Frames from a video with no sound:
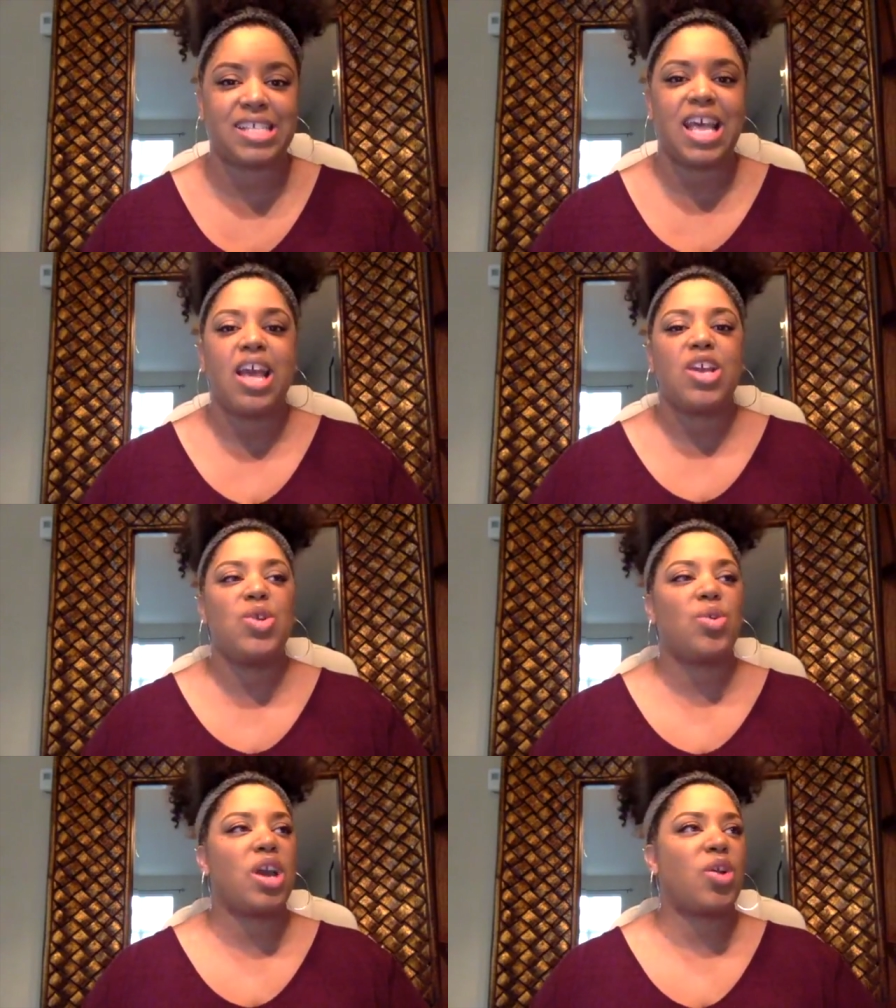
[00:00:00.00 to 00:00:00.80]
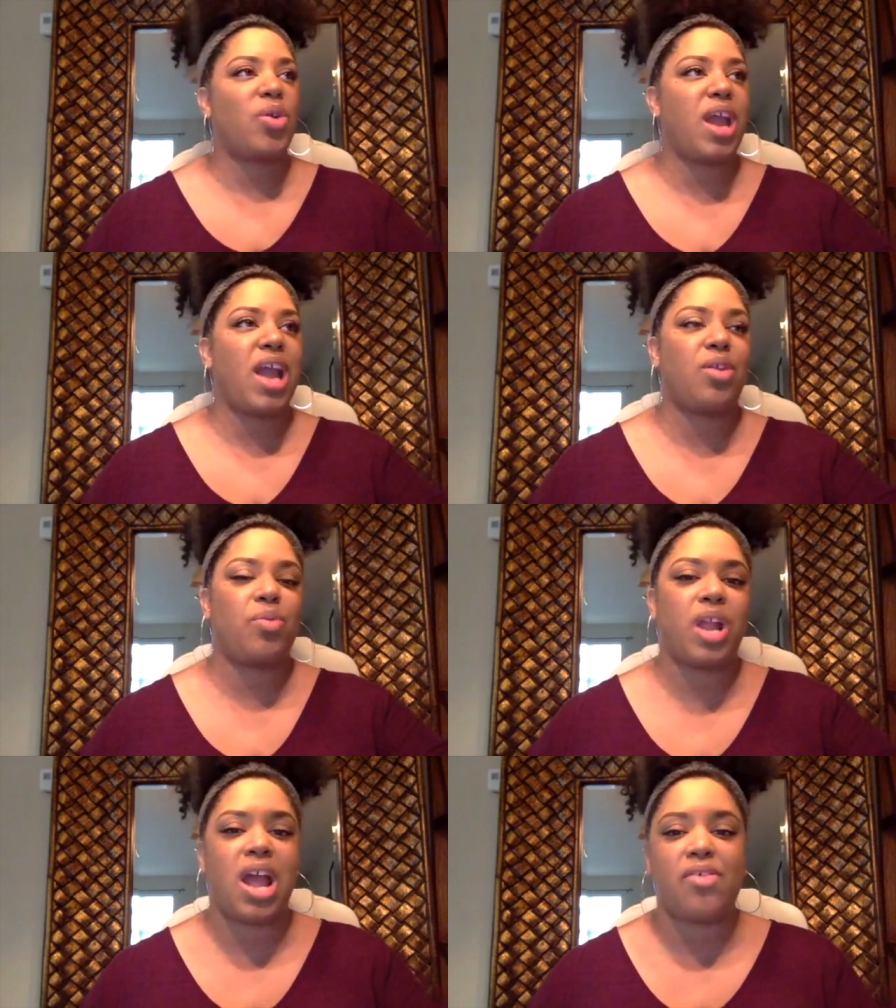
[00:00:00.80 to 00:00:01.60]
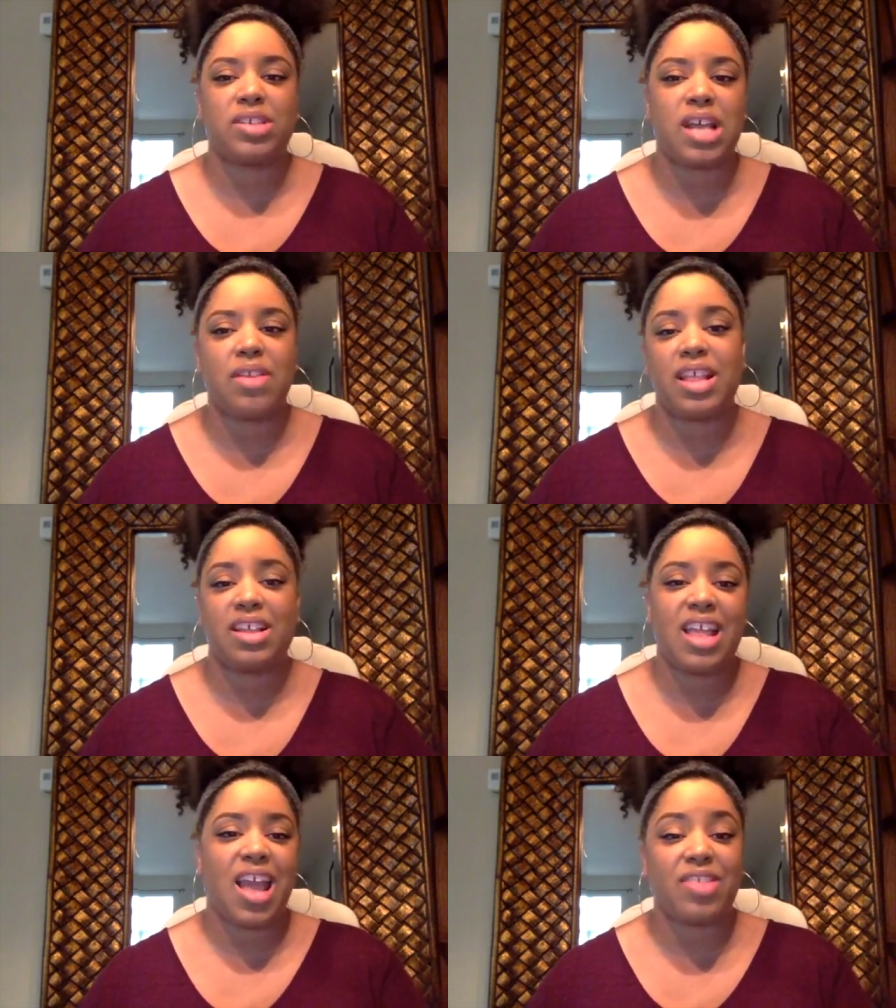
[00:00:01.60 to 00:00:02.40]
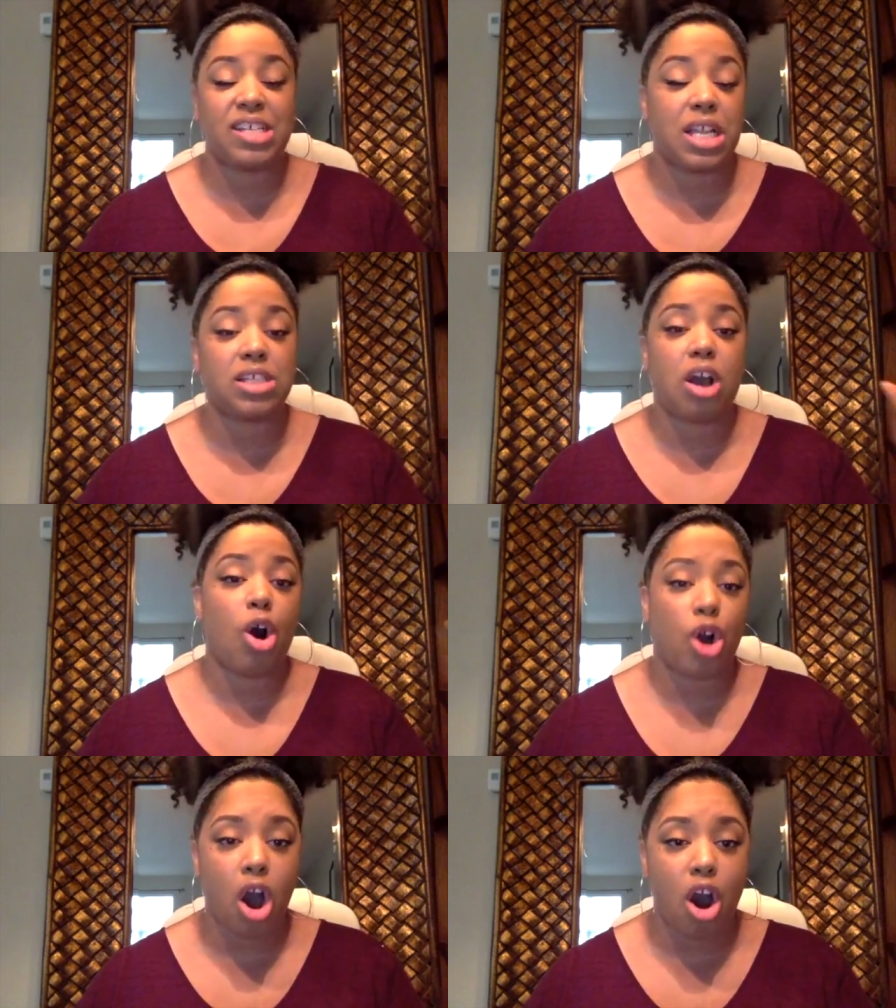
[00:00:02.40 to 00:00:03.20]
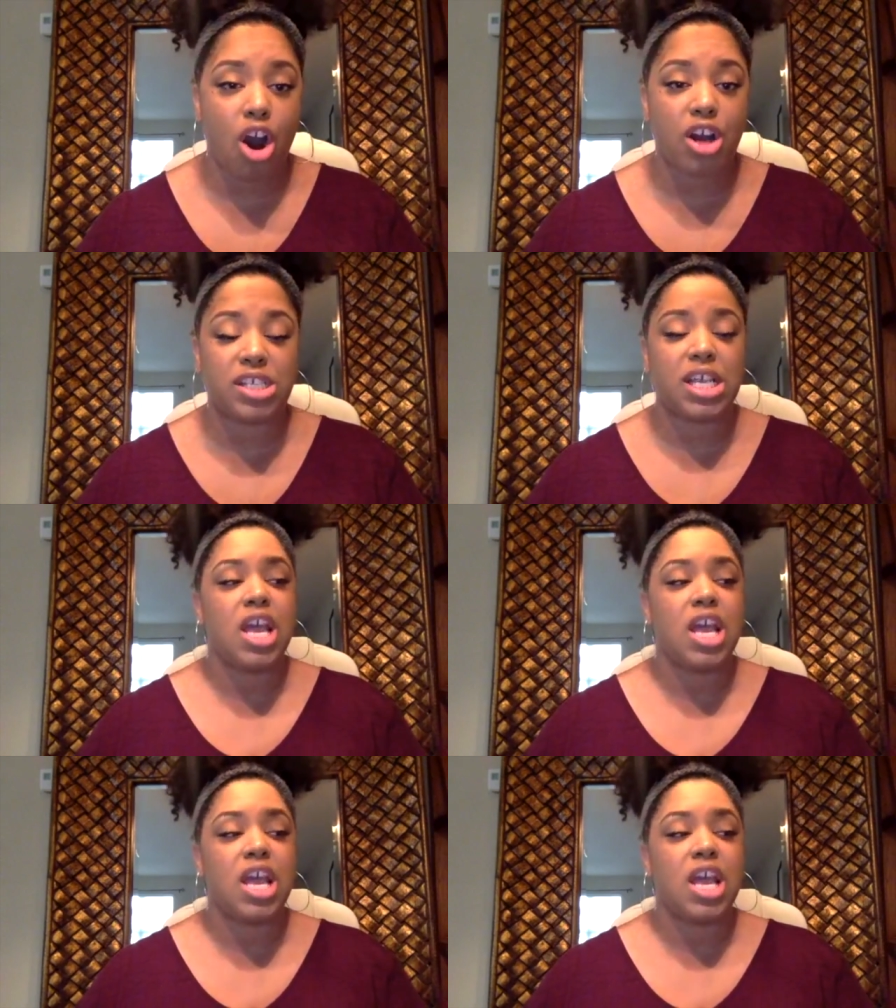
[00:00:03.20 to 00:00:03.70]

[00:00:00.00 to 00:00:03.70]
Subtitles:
You can create whatever type. They have these things called cards.